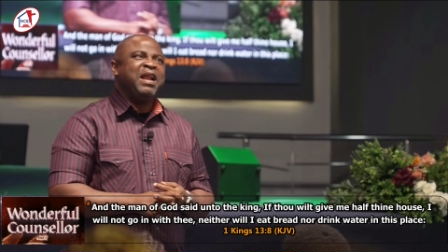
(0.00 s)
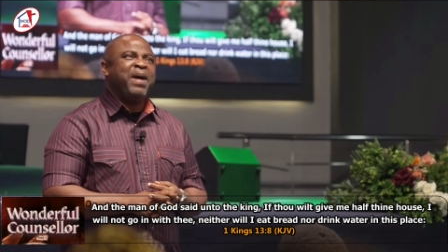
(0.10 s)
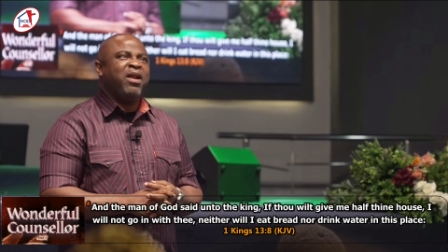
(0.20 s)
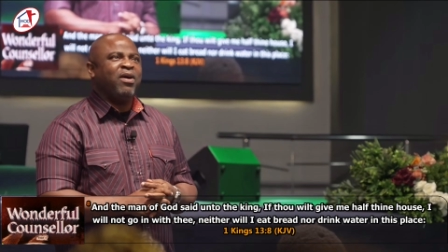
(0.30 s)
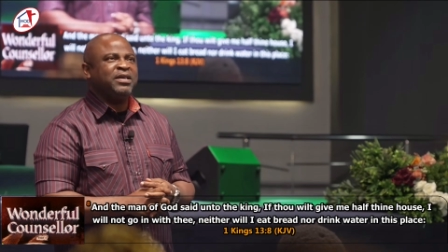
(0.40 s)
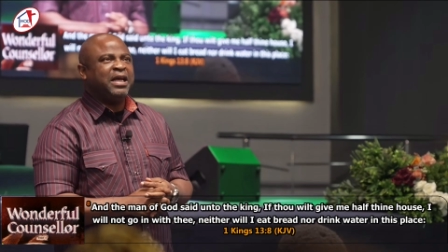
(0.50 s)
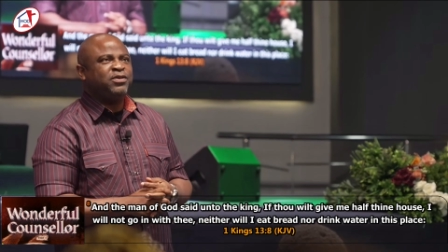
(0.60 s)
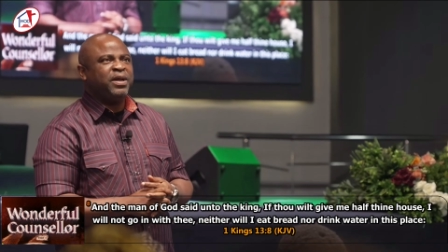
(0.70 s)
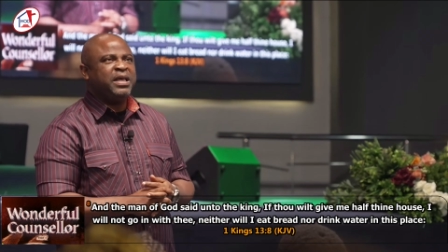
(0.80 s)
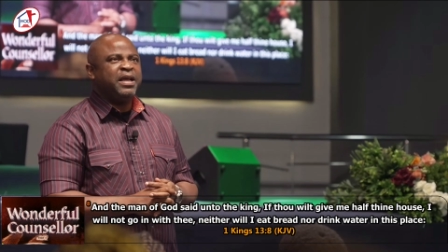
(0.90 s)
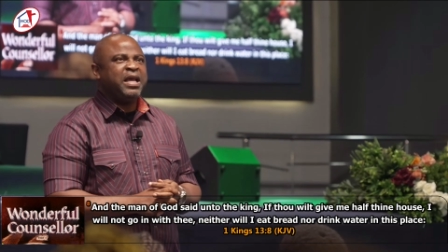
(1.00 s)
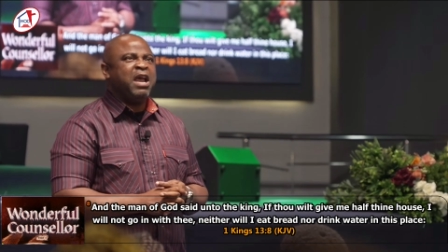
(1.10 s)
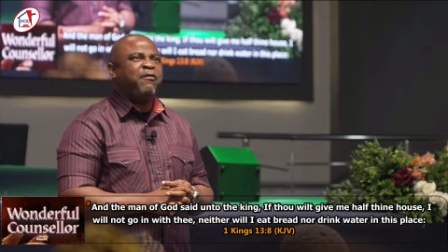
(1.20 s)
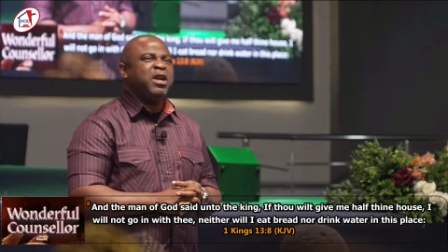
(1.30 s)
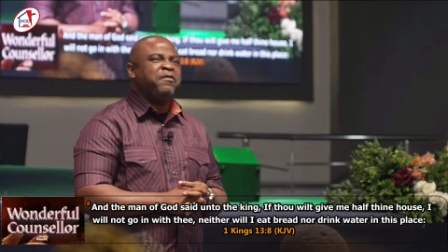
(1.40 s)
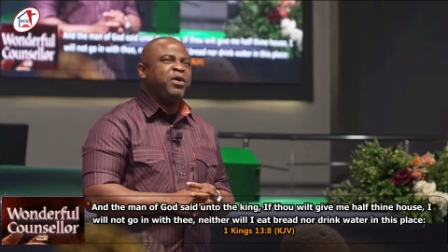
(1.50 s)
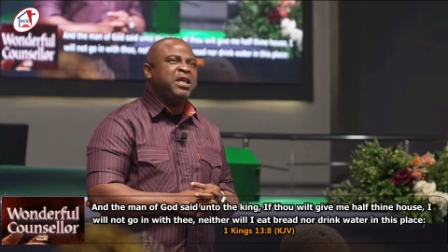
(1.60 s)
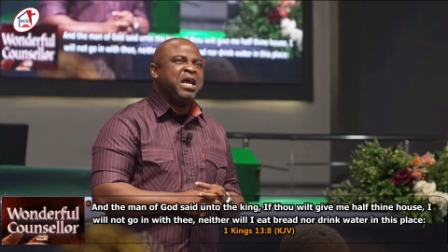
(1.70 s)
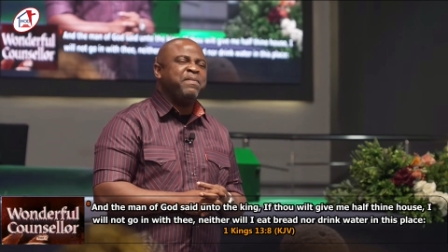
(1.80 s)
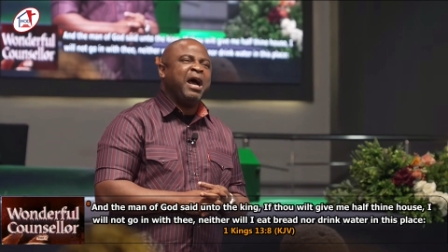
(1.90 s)
And the man of God said to the king, Even if
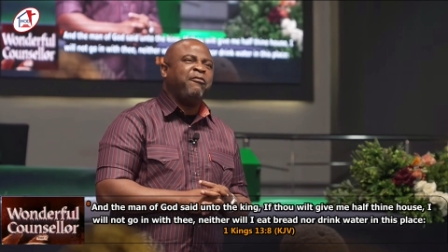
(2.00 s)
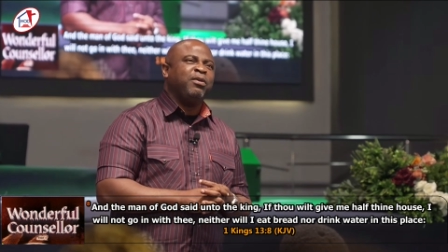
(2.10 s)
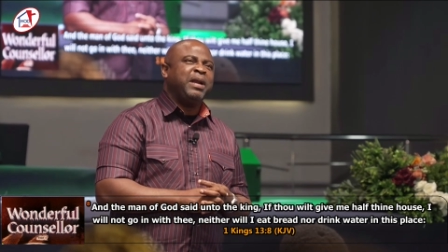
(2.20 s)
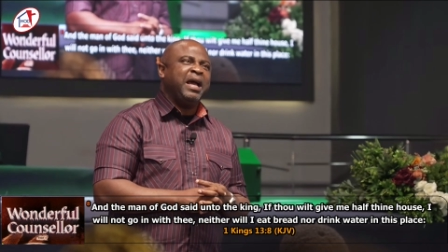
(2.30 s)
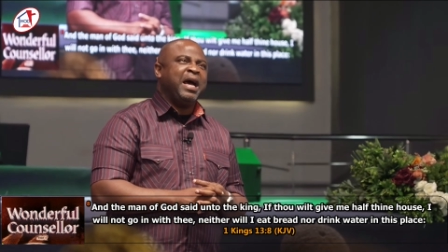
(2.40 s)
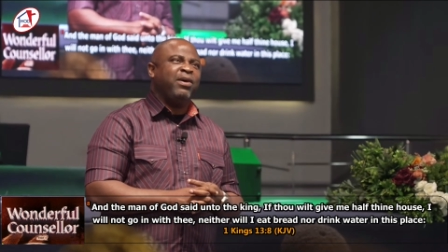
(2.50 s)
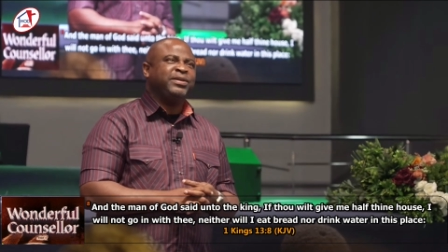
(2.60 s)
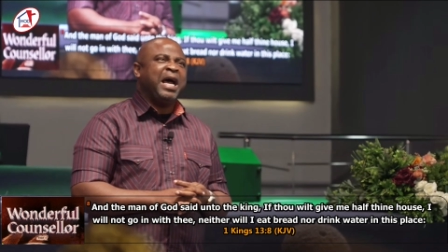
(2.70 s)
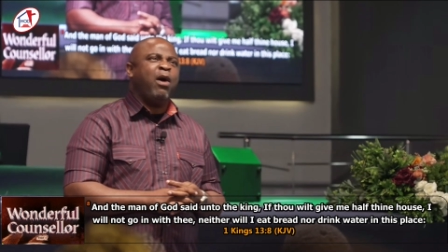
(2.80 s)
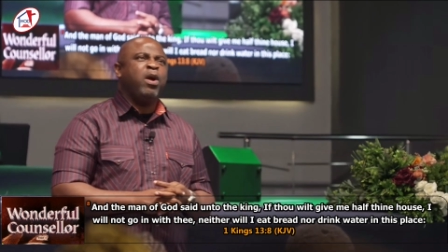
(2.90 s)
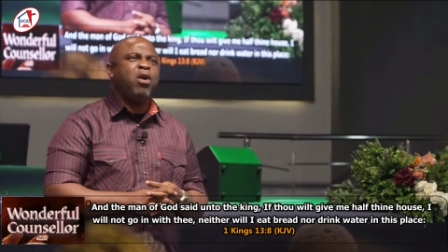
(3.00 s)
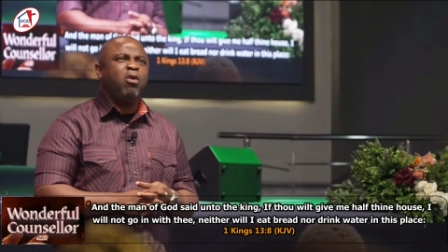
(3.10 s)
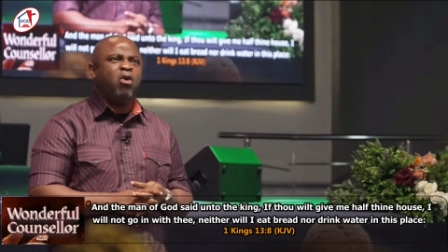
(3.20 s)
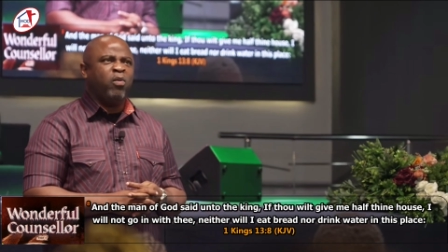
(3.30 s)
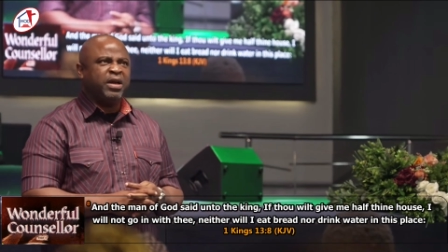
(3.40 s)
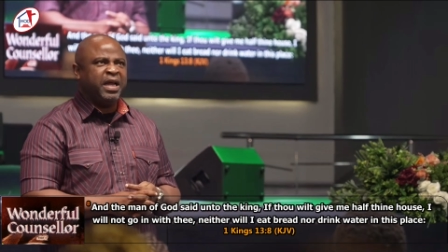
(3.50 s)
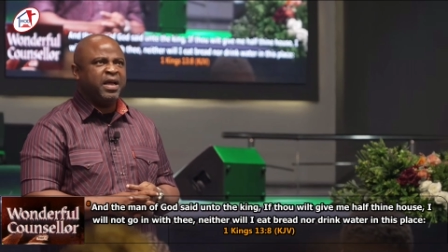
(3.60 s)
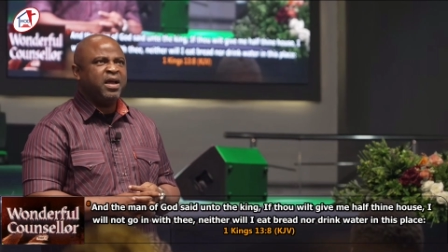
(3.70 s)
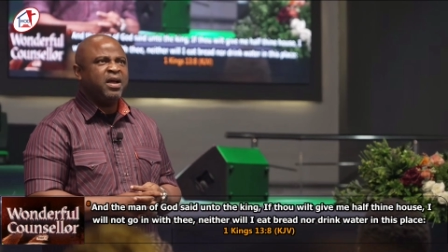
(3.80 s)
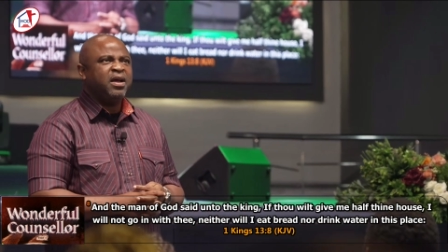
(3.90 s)
you give me out of thy house, I will not go
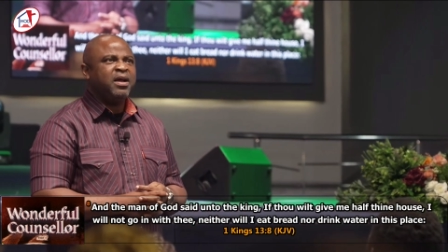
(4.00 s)
with thee.